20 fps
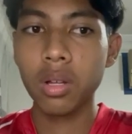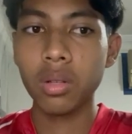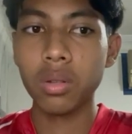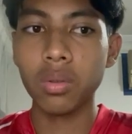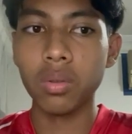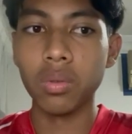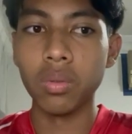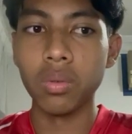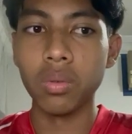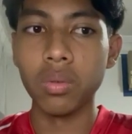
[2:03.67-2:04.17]

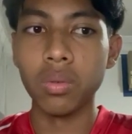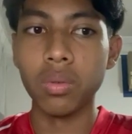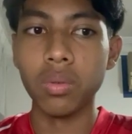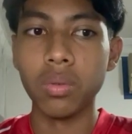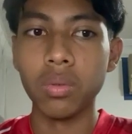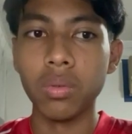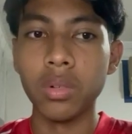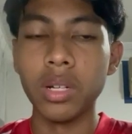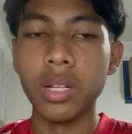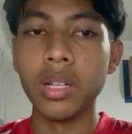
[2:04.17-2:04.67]

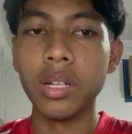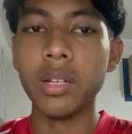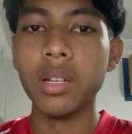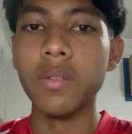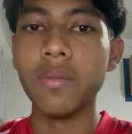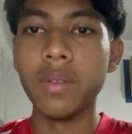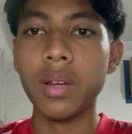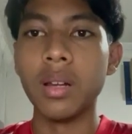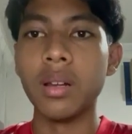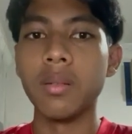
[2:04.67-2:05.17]
to really
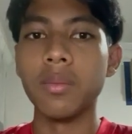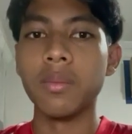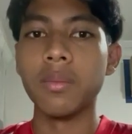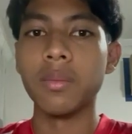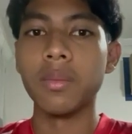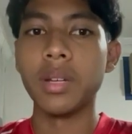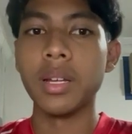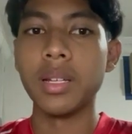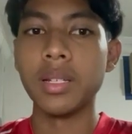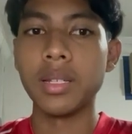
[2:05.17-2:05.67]
develop
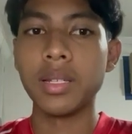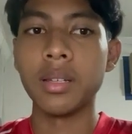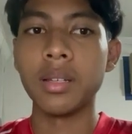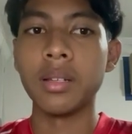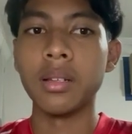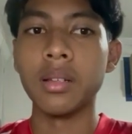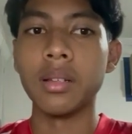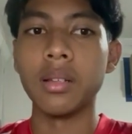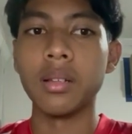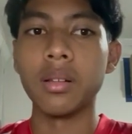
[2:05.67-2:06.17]
that
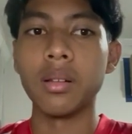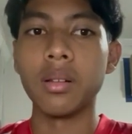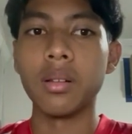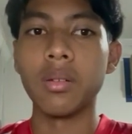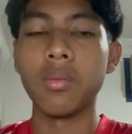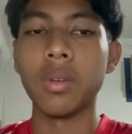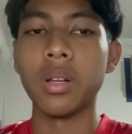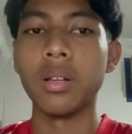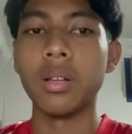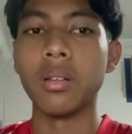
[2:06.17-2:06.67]
skill
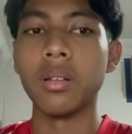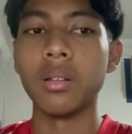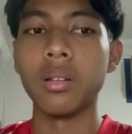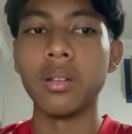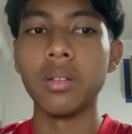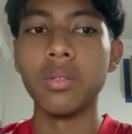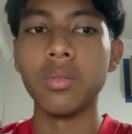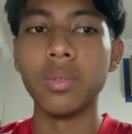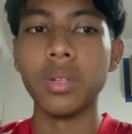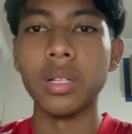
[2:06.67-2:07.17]
while
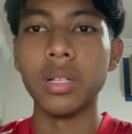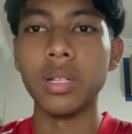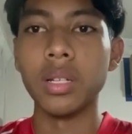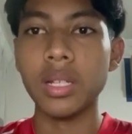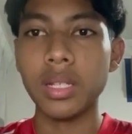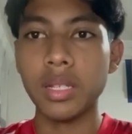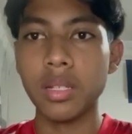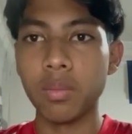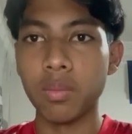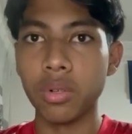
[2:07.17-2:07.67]
doing
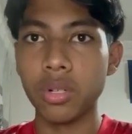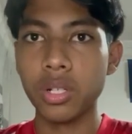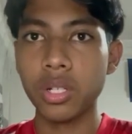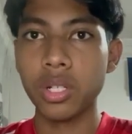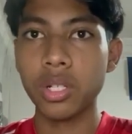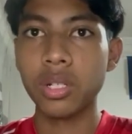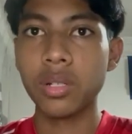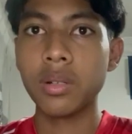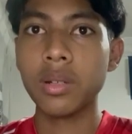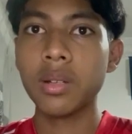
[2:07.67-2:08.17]
this
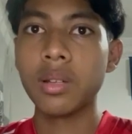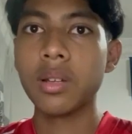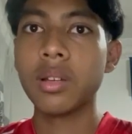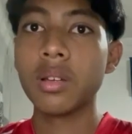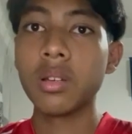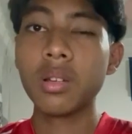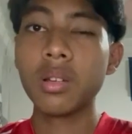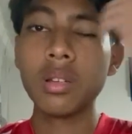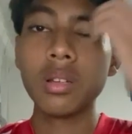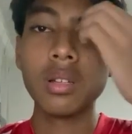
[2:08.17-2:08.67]
approach.
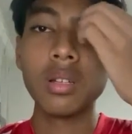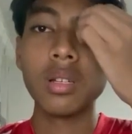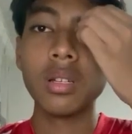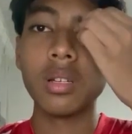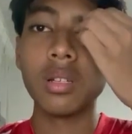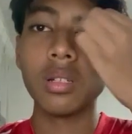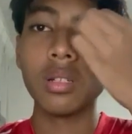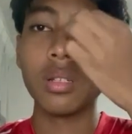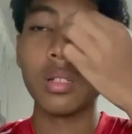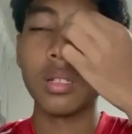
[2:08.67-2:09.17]

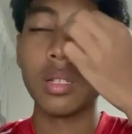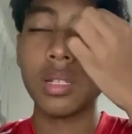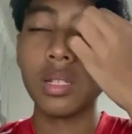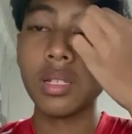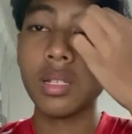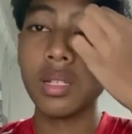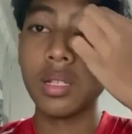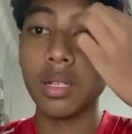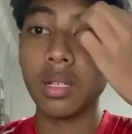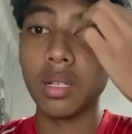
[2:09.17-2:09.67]

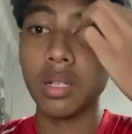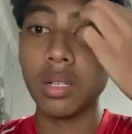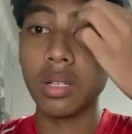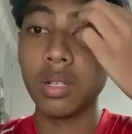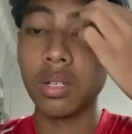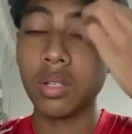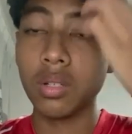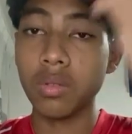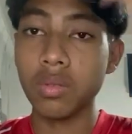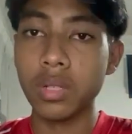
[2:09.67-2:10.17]
Since it
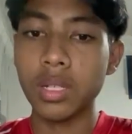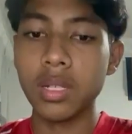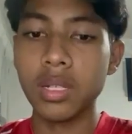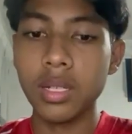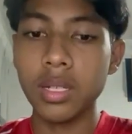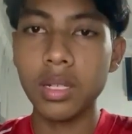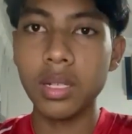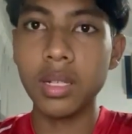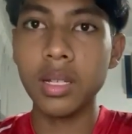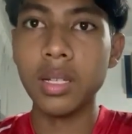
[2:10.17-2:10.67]

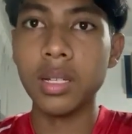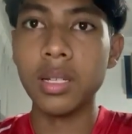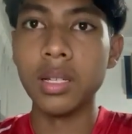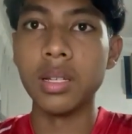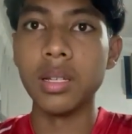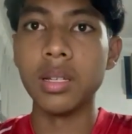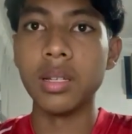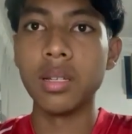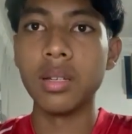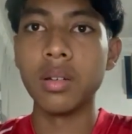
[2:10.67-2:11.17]
uses
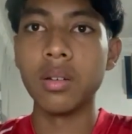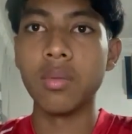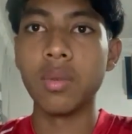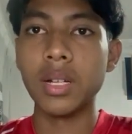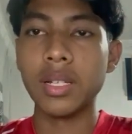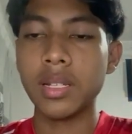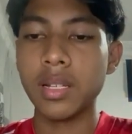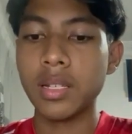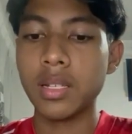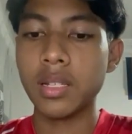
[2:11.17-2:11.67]
the
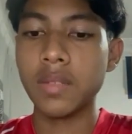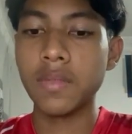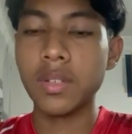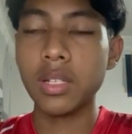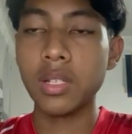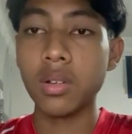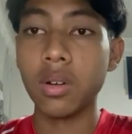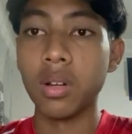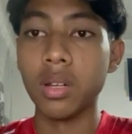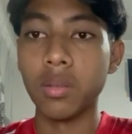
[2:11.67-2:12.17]

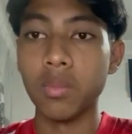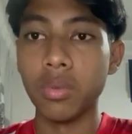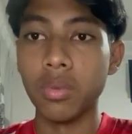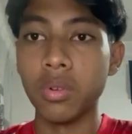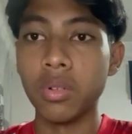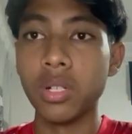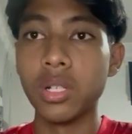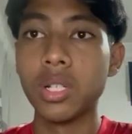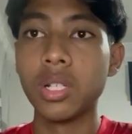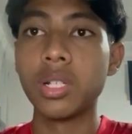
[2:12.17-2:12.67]
one-size-fits-all
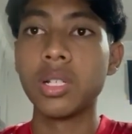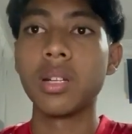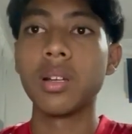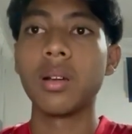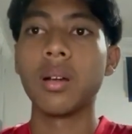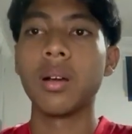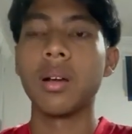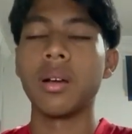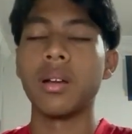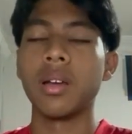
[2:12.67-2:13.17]
approach,
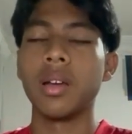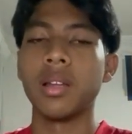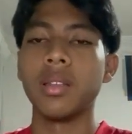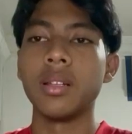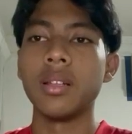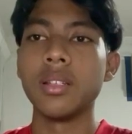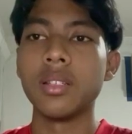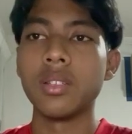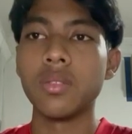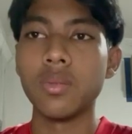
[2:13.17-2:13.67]

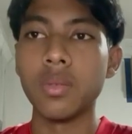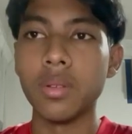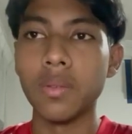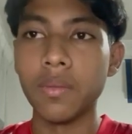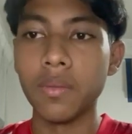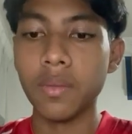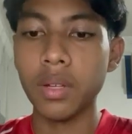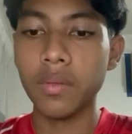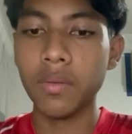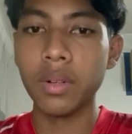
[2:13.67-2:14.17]
athletes
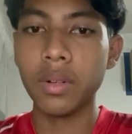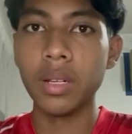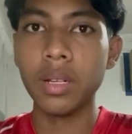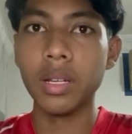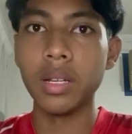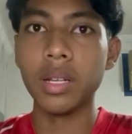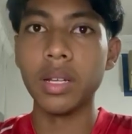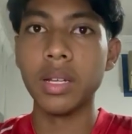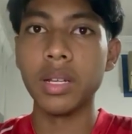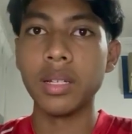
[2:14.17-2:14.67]
with different
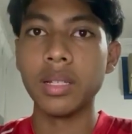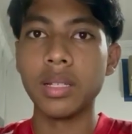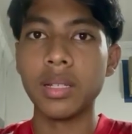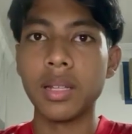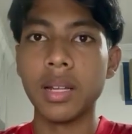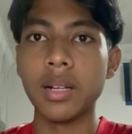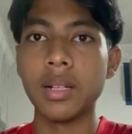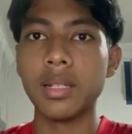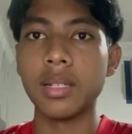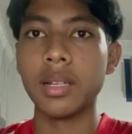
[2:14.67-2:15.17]
learning
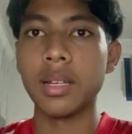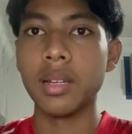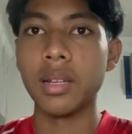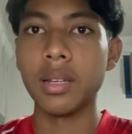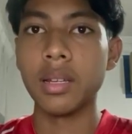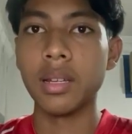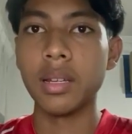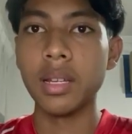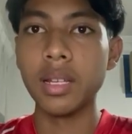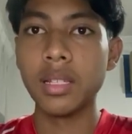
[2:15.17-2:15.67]
styles
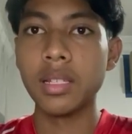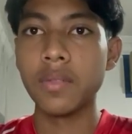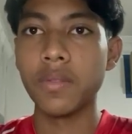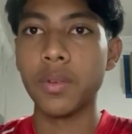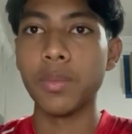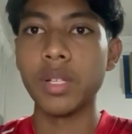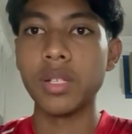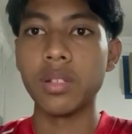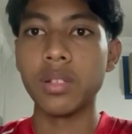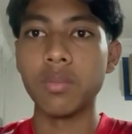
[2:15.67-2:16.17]
and needs
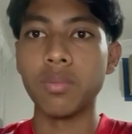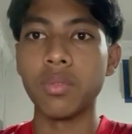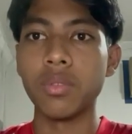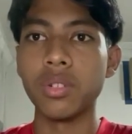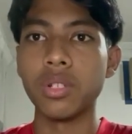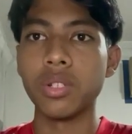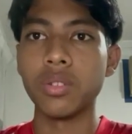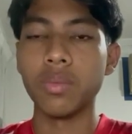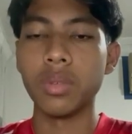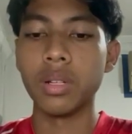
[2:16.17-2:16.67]
from this
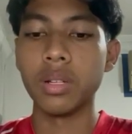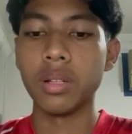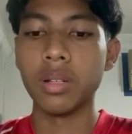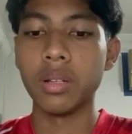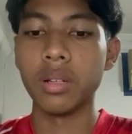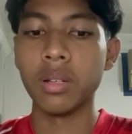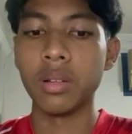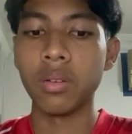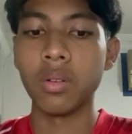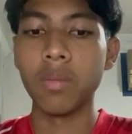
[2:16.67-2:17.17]
approach
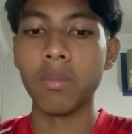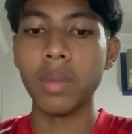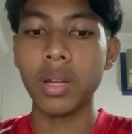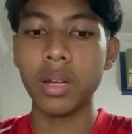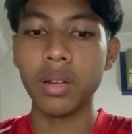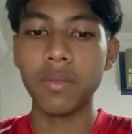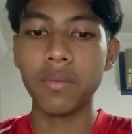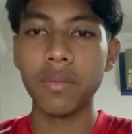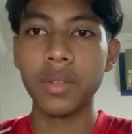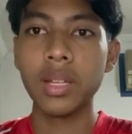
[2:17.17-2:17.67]
will not
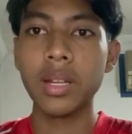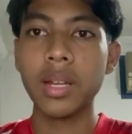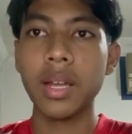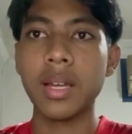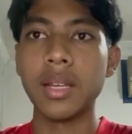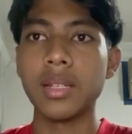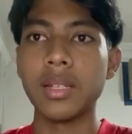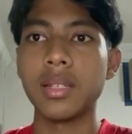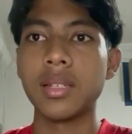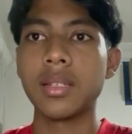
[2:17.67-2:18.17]
benefit,
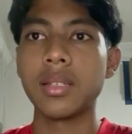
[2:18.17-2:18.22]
as